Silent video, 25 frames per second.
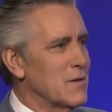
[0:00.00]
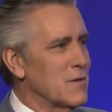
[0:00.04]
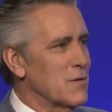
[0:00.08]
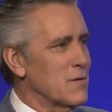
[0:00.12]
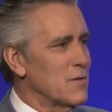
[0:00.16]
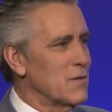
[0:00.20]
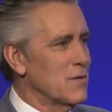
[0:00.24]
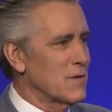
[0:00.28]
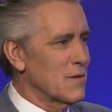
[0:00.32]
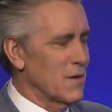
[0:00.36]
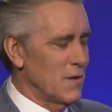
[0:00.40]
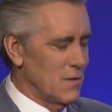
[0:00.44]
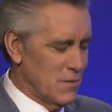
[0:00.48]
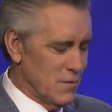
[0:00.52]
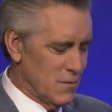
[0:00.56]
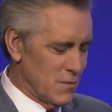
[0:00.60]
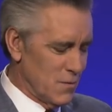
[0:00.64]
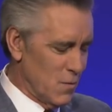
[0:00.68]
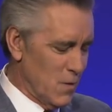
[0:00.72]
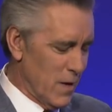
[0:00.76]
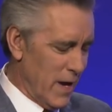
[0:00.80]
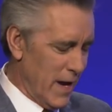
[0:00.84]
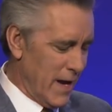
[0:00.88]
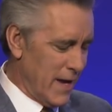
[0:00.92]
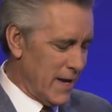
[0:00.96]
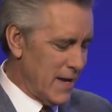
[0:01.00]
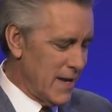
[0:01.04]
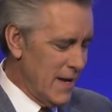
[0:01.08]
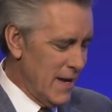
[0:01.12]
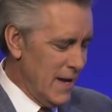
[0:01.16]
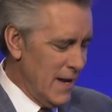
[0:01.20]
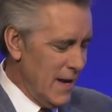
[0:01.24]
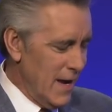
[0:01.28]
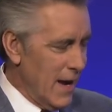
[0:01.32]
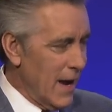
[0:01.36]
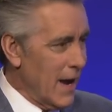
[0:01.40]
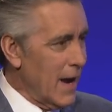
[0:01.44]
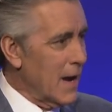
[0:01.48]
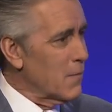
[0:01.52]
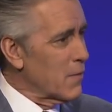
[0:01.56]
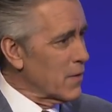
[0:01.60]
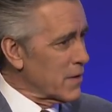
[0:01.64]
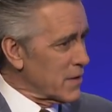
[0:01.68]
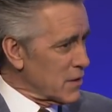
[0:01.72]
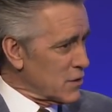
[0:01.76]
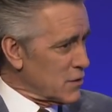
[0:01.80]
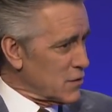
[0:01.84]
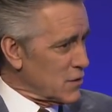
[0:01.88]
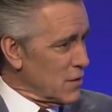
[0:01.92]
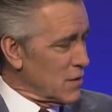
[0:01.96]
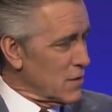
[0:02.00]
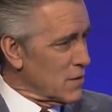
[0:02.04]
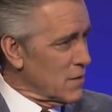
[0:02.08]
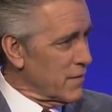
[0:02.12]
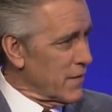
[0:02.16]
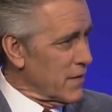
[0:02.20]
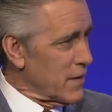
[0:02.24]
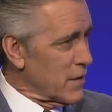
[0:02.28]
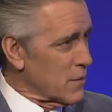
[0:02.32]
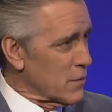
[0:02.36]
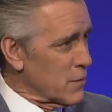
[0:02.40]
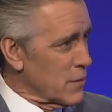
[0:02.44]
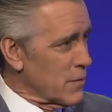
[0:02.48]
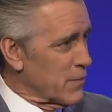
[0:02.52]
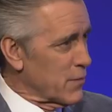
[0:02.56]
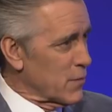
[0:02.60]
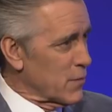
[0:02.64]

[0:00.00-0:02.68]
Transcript: your own way. And we're going to start over here with